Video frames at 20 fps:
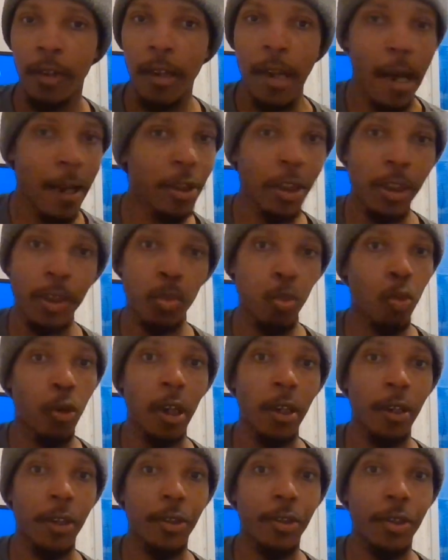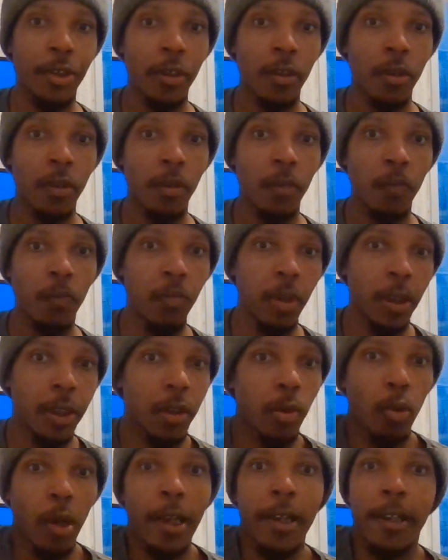Not just once,
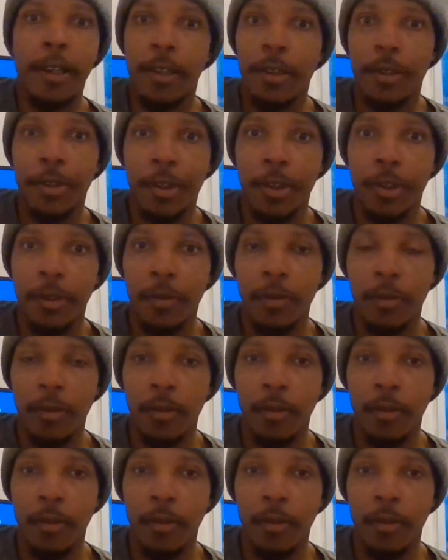but twice.